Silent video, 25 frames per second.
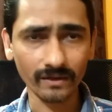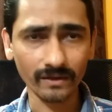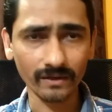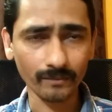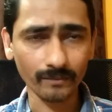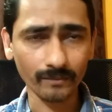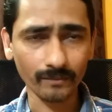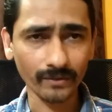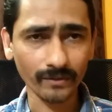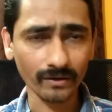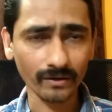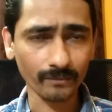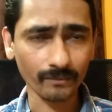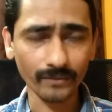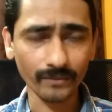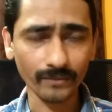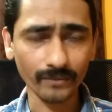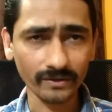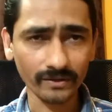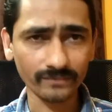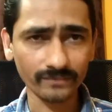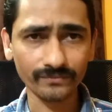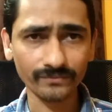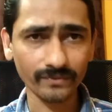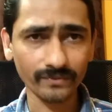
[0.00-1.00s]

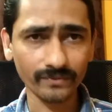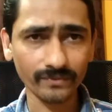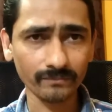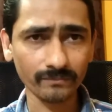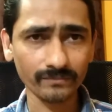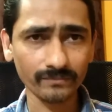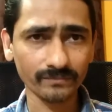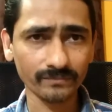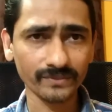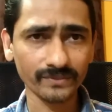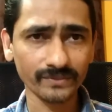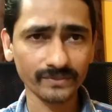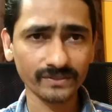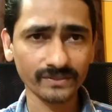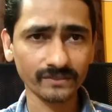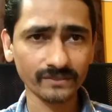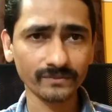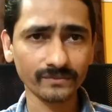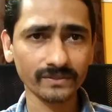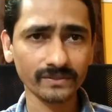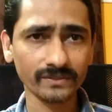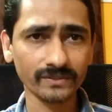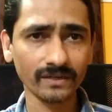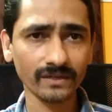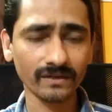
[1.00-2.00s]
apart from
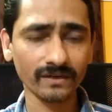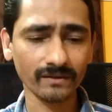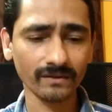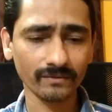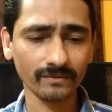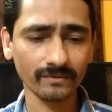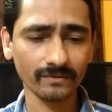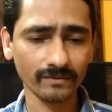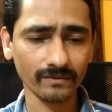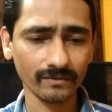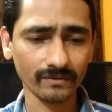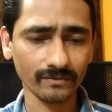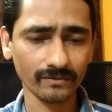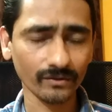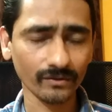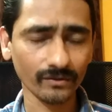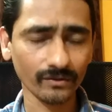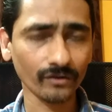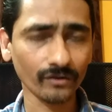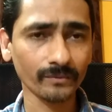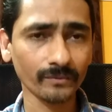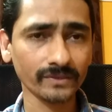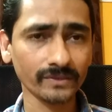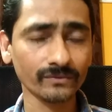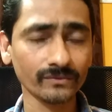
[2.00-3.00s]
business visa
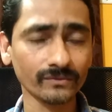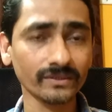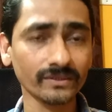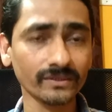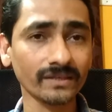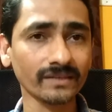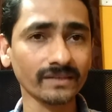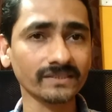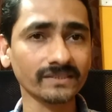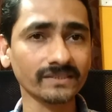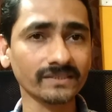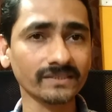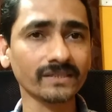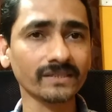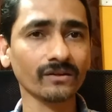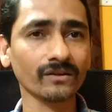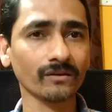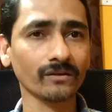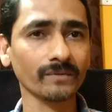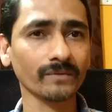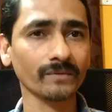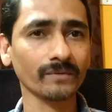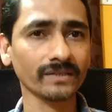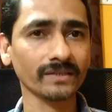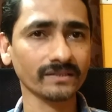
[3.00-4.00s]
documents, we need additional
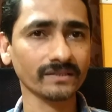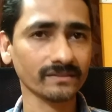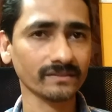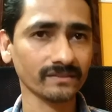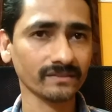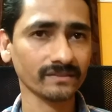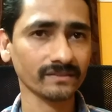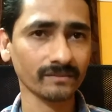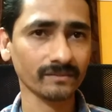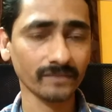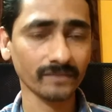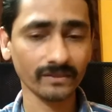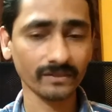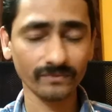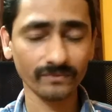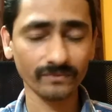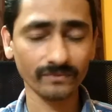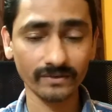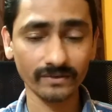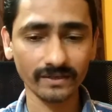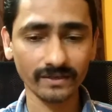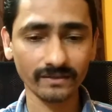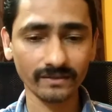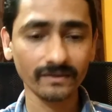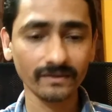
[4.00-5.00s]
document, as I said, my dear
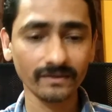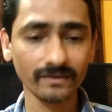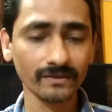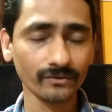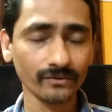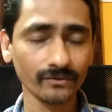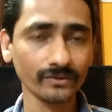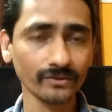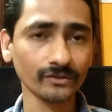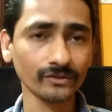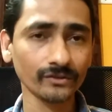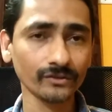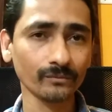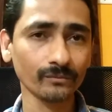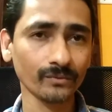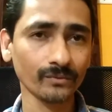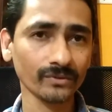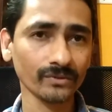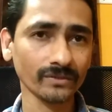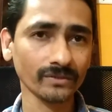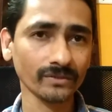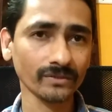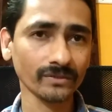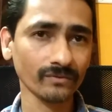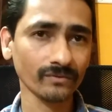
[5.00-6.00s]
friend. Like you need to
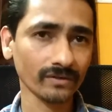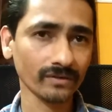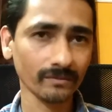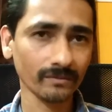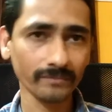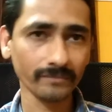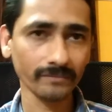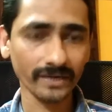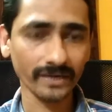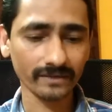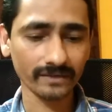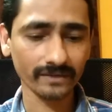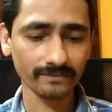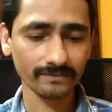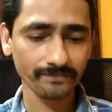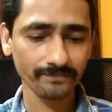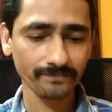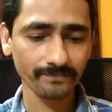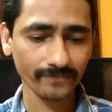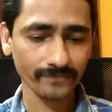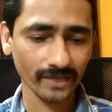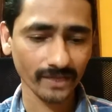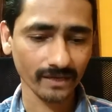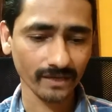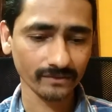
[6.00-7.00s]
prove that you will come back,
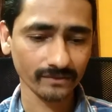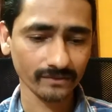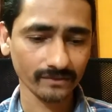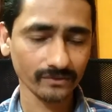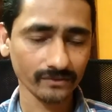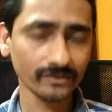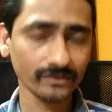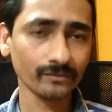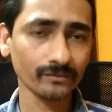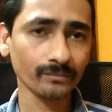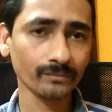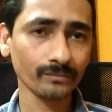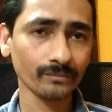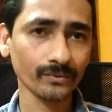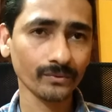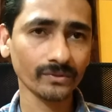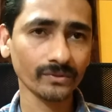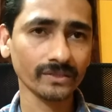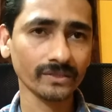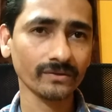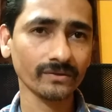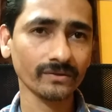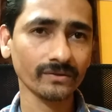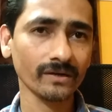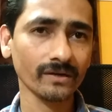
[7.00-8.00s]
and you need to
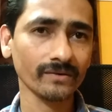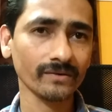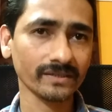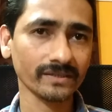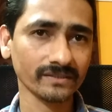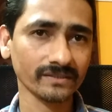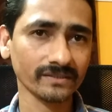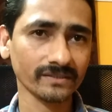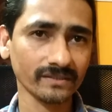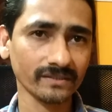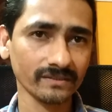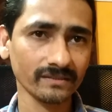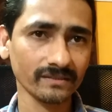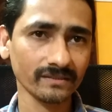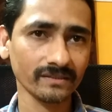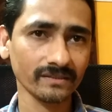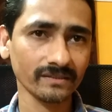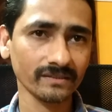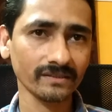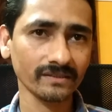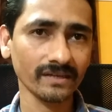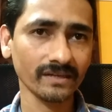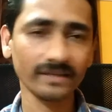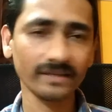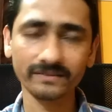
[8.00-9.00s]
prove that you have asset in
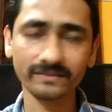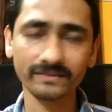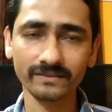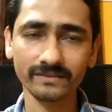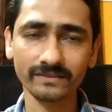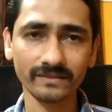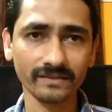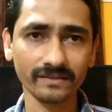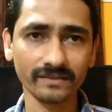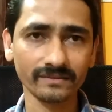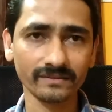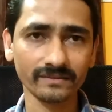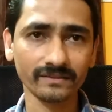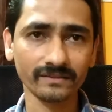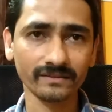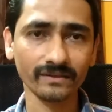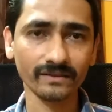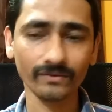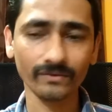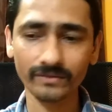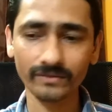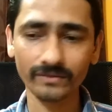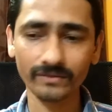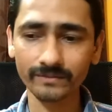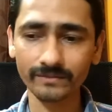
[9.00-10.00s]
India, etc.,
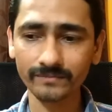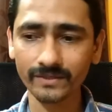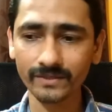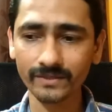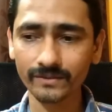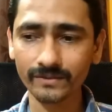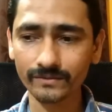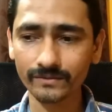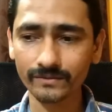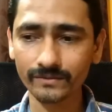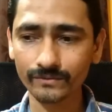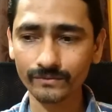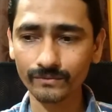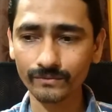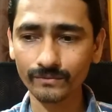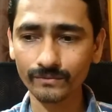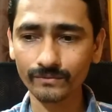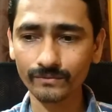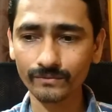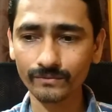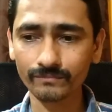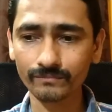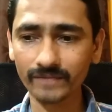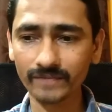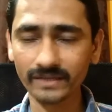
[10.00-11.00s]
etc. Okay,
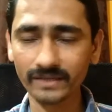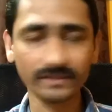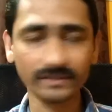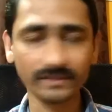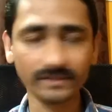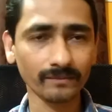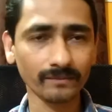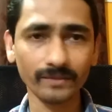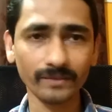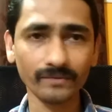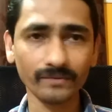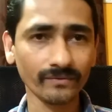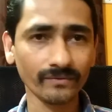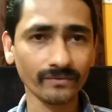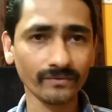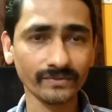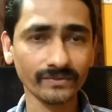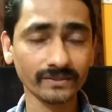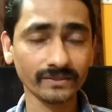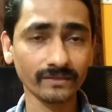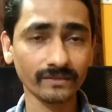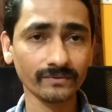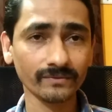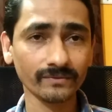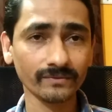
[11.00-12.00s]
so I didn't apply for
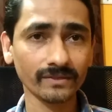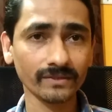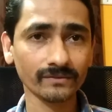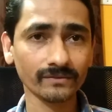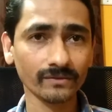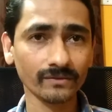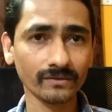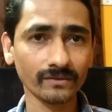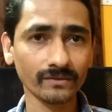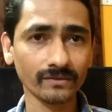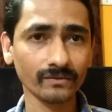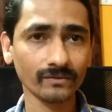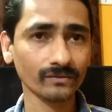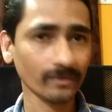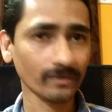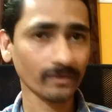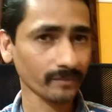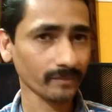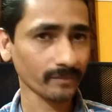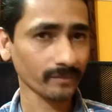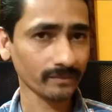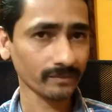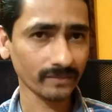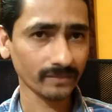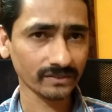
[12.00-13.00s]
visitor visa, so I don't
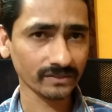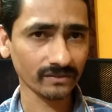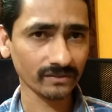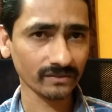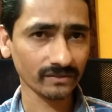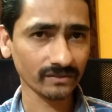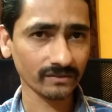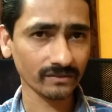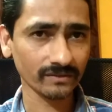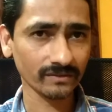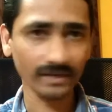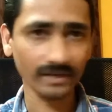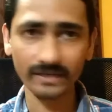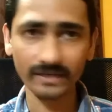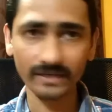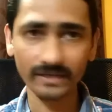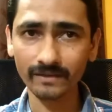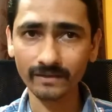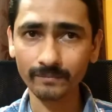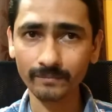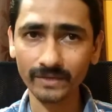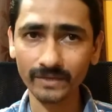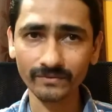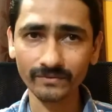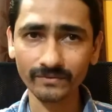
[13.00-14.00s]
comment much on that. I
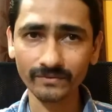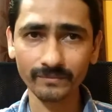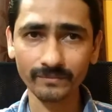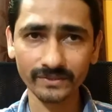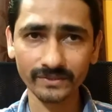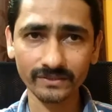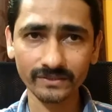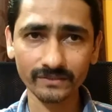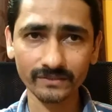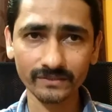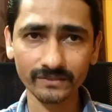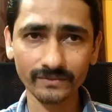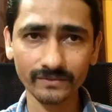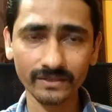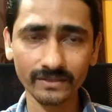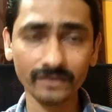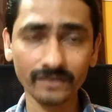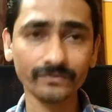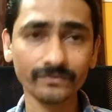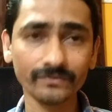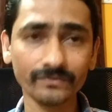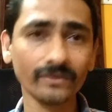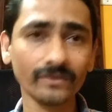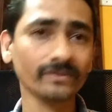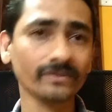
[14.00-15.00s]
apply for business visa.
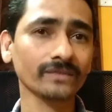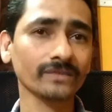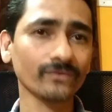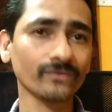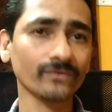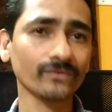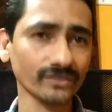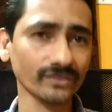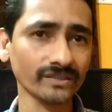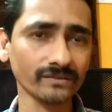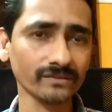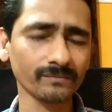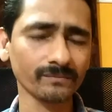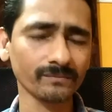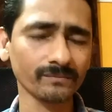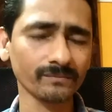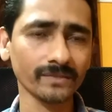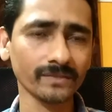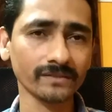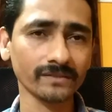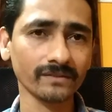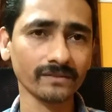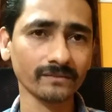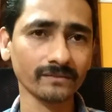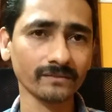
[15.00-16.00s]
If you have any questions,
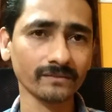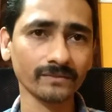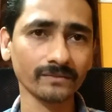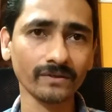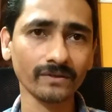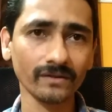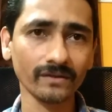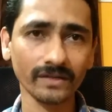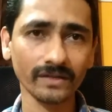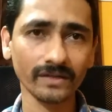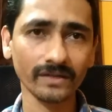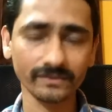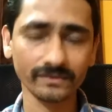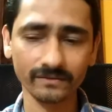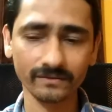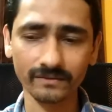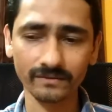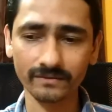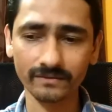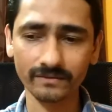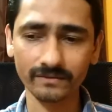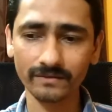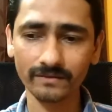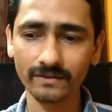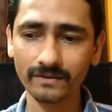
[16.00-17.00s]
please let me know. I'll answer
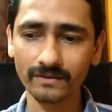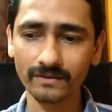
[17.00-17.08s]
that.